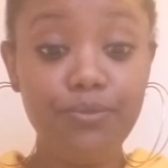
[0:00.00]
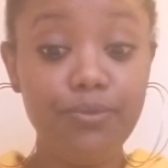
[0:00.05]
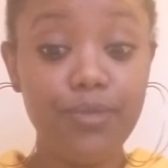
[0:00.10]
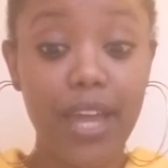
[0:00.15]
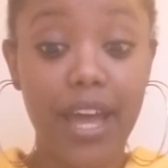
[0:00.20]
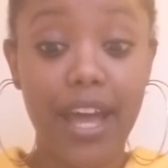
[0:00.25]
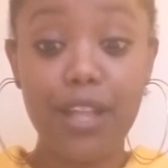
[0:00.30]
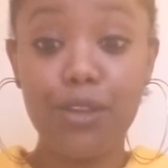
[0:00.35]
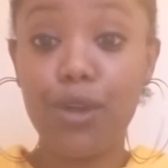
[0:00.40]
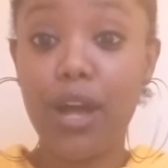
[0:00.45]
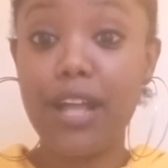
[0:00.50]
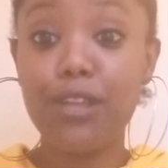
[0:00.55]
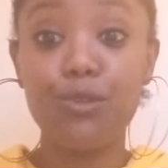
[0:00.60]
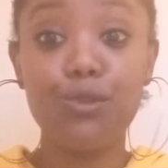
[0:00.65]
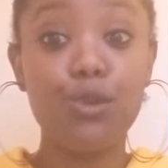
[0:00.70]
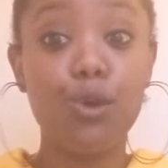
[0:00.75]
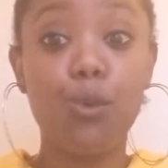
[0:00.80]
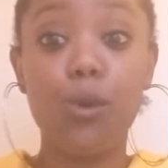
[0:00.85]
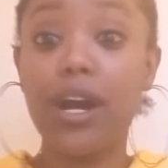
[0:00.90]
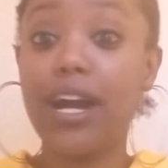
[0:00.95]
I don't
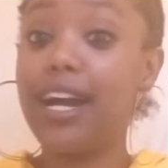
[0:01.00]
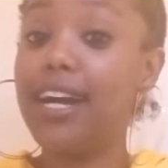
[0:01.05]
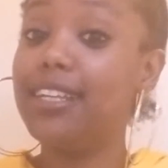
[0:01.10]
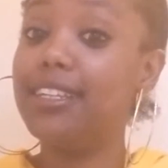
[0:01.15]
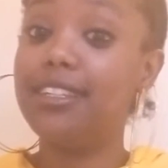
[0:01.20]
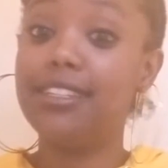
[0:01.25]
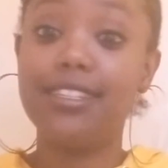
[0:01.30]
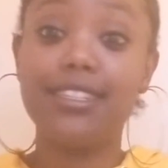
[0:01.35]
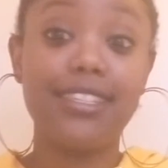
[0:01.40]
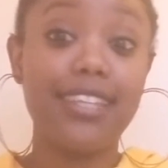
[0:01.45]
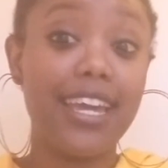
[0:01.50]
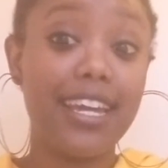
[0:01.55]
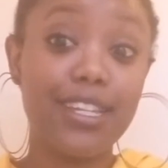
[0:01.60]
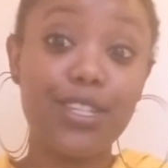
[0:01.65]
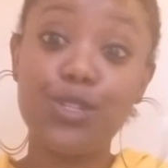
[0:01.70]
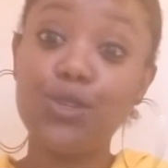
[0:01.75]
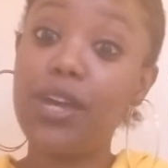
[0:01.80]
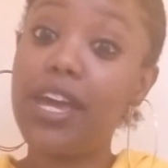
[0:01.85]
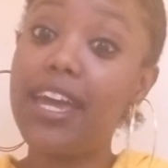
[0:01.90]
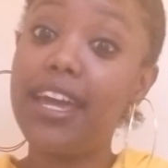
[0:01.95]
know what kind of
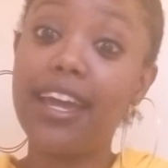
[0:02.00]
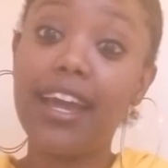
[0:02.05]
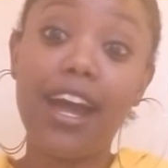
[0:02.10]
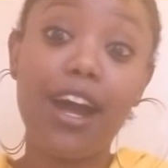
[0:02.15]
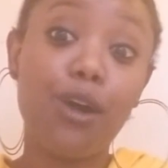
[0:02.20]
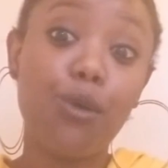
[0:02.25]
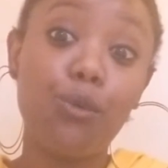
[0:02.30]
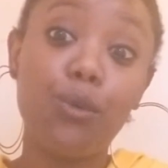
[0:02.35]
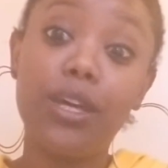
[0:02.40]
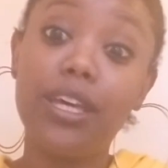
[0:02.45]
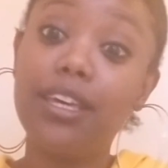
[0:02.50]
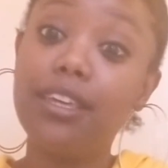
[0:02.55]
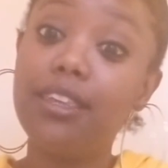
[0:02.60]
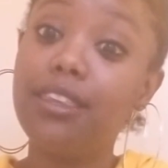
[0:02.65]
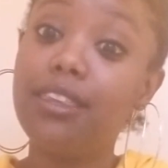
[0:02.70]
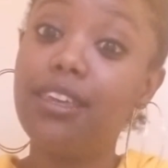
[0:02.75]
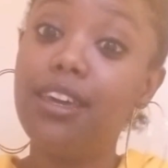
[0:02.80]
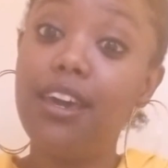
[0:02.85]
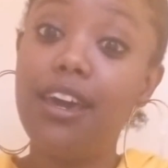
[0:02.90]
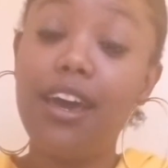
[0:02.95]
snakes you hang out with.
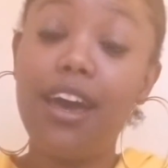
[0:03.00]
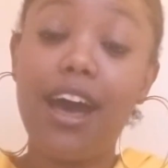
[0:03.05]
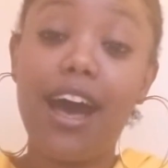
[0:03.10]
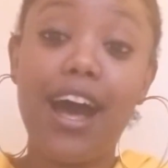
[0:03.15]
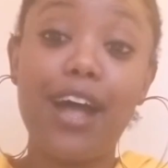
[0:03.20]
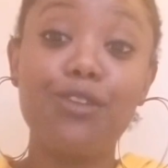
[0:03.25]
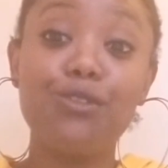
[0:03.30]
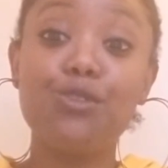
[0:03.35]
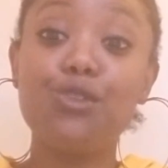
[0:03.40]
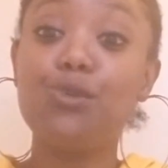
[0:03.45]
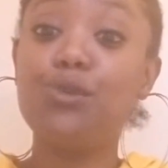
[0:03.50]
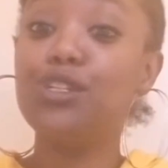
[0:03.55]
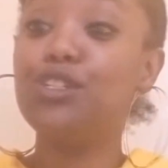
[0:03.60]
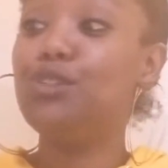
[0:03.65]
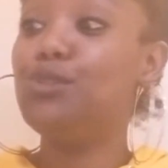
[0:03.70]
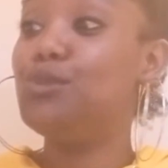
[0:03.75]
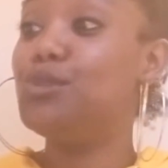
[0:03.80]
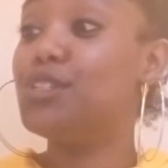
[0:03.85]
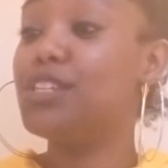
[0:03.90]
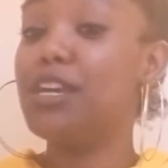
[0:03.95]
I don't know
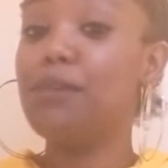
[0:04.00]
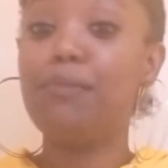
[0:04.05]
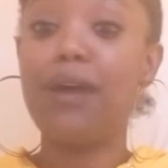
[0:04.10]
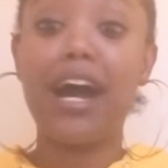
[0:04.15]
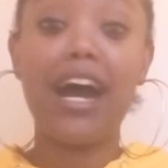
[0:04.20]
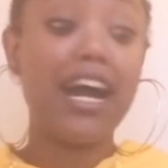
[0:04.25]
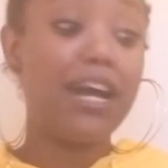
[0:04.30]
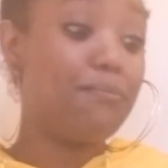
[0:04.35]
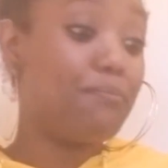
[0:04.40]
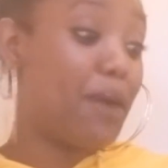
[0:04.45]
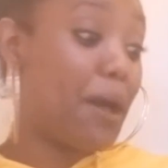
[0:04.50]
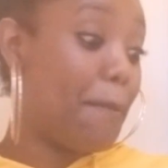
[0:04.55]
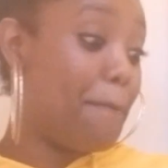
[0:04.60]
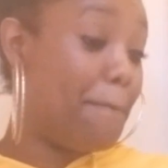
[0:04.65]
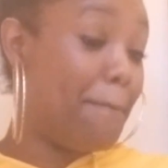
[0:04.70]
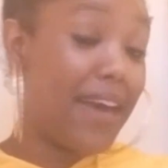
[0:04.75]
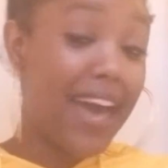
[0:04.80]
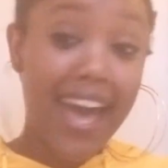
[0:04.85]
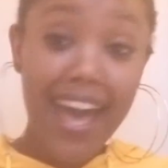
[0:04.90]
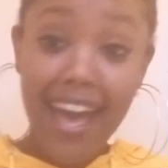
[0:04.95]
what you say behind my
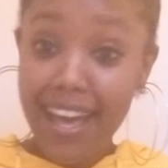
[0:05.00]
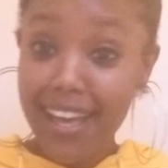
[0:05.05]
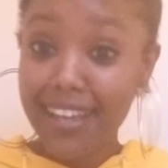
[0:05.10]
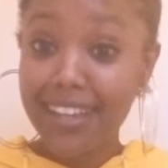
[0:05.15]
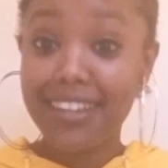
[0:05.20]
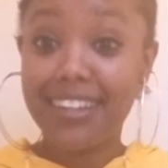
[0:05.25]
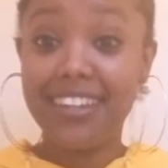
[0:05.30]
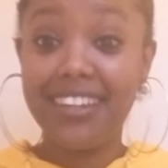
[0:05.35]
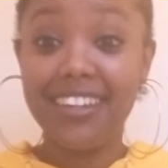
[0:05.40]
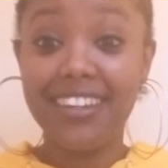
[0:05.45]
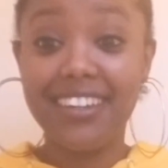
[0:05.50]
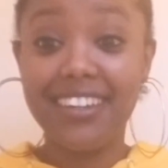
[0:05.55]
back.